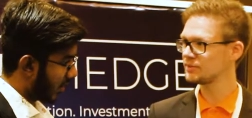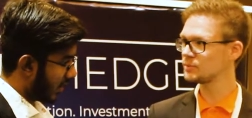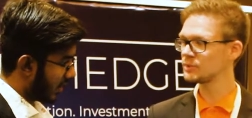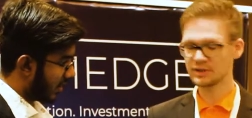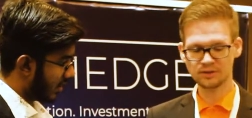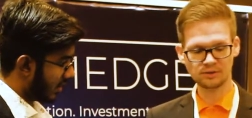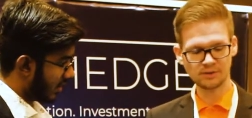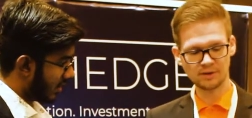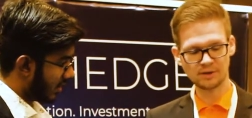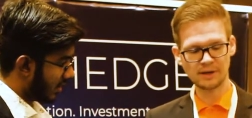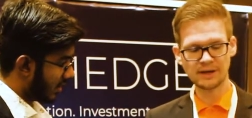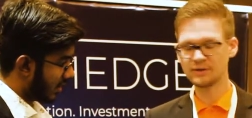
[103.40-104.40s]
Speaker 1: So we can
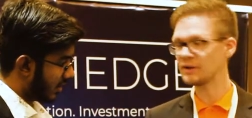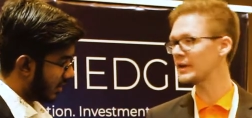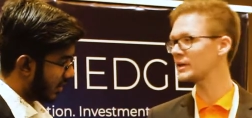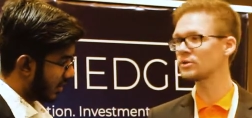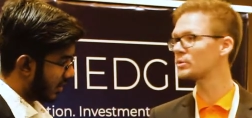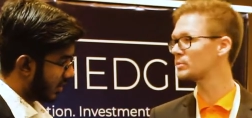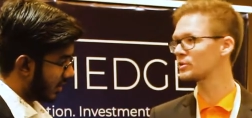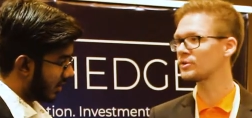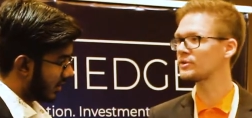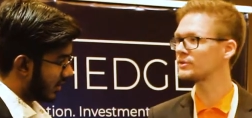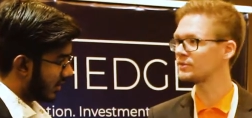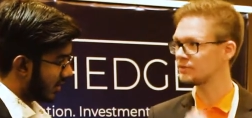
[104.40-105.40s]
add any
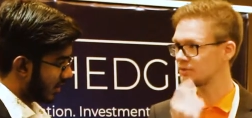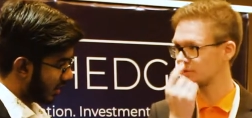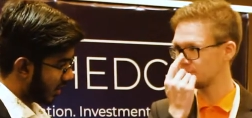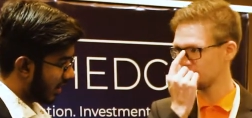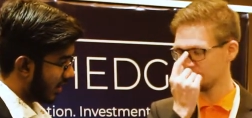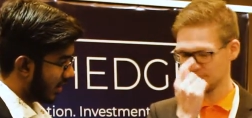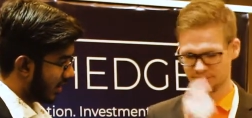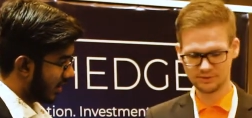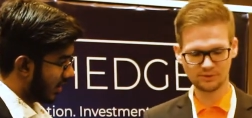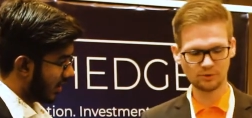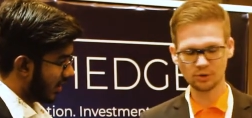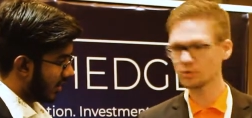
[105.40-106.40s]
cryptocurrency to it. Okay.
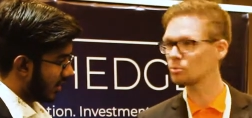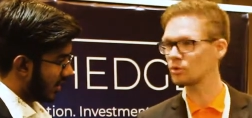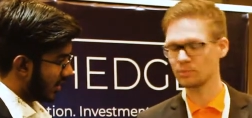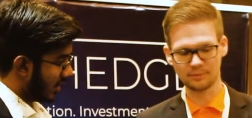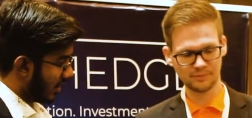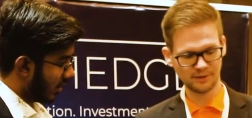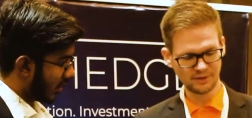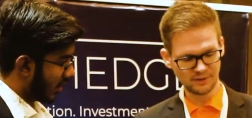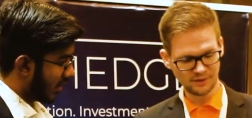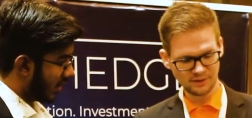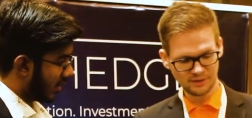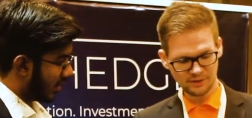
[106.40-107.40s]
So it's not a problem.
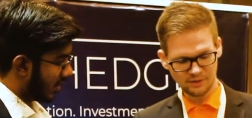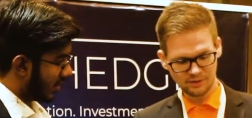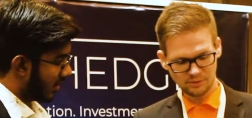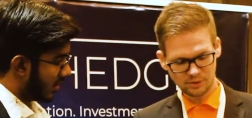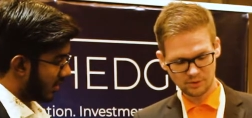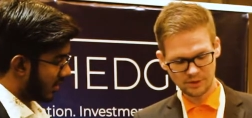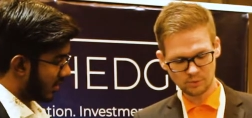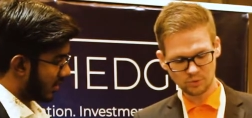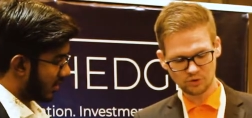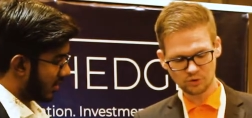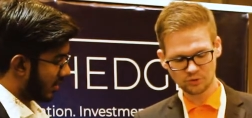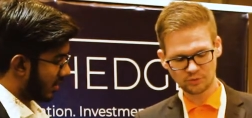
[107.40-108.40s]
Okay. Okay,
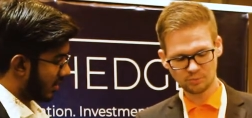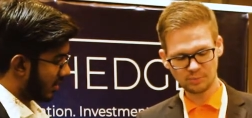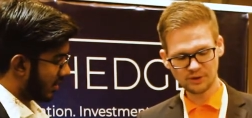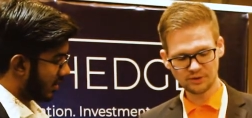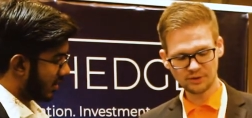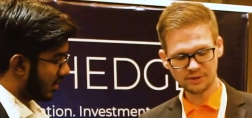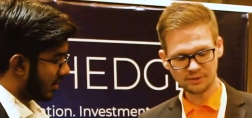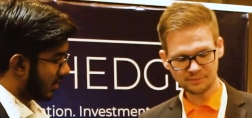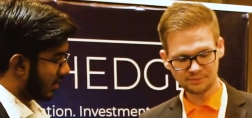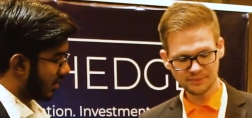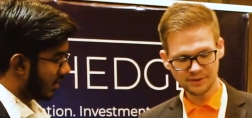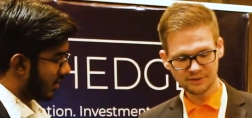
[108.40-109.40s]
we choose Bitcoin.
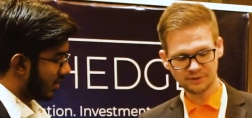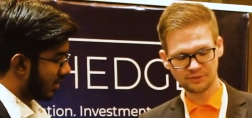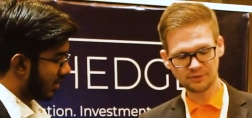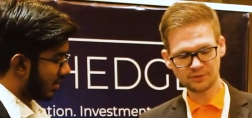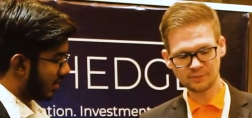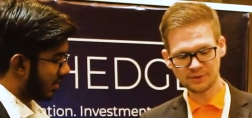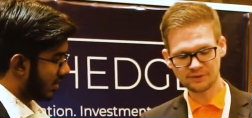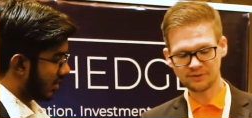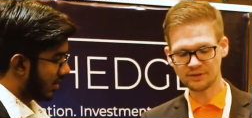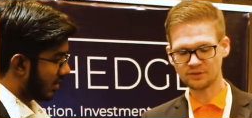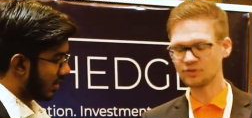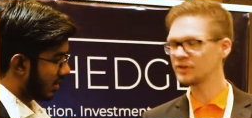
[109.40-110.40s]
The system gets
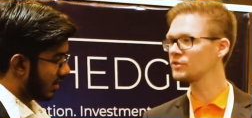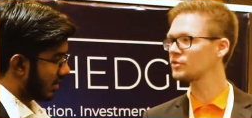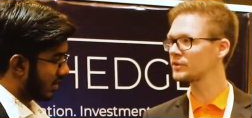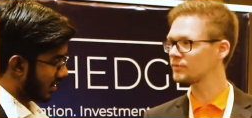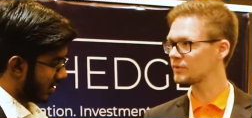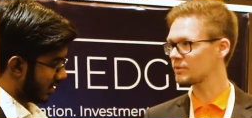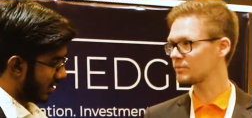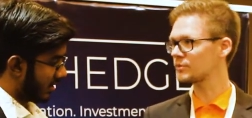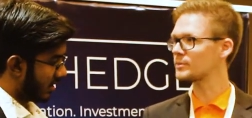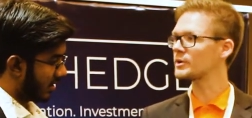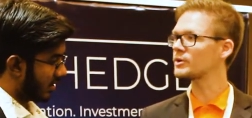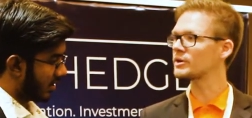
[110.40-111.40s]
the exchange rate
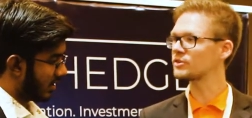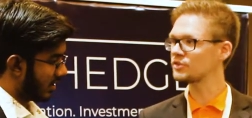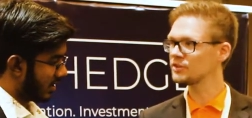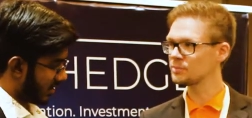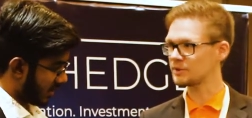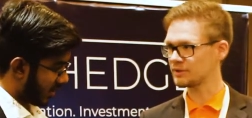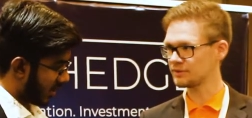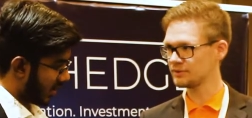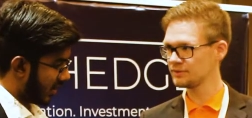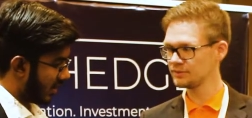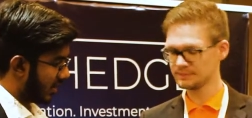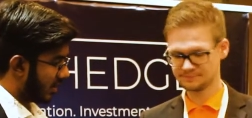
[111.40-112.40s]
from our exchange
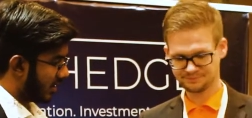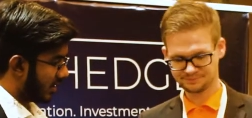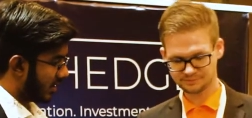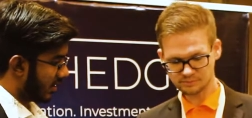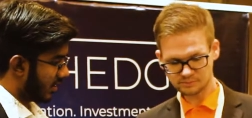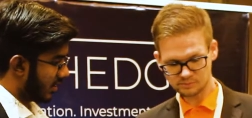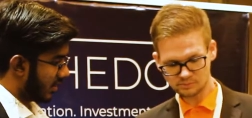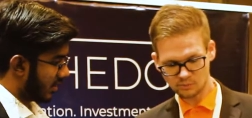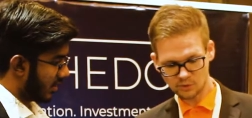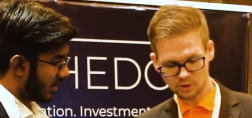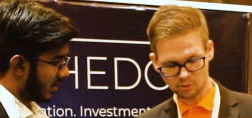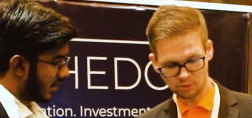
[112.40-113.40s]
partners.
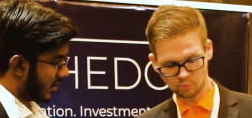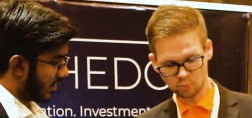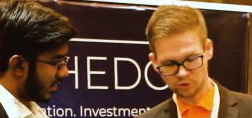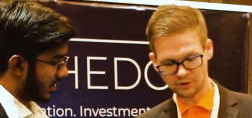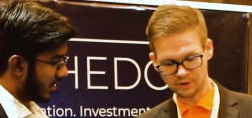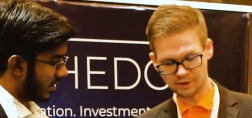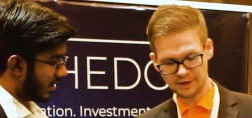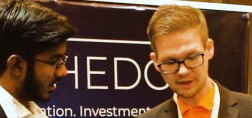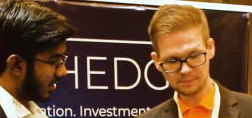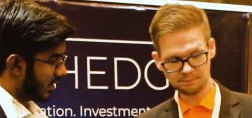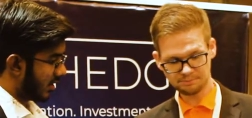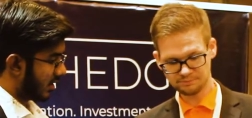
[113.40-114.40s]
Mm-hmm. We say,
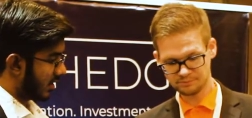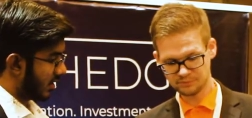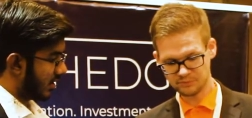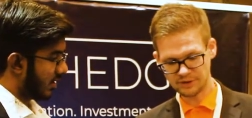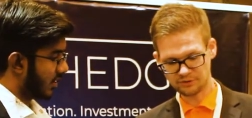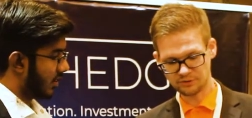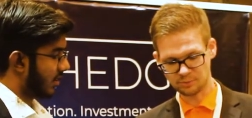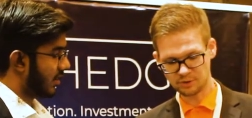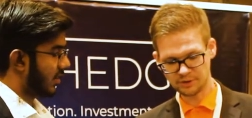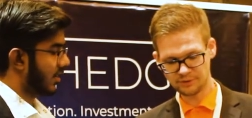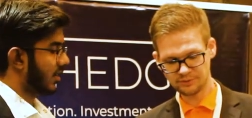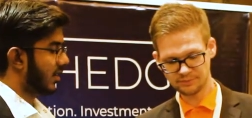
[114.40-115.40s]
yeah, that's the
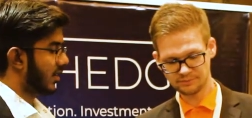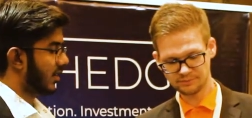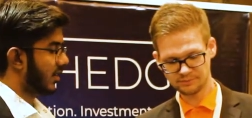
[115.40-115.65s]
price,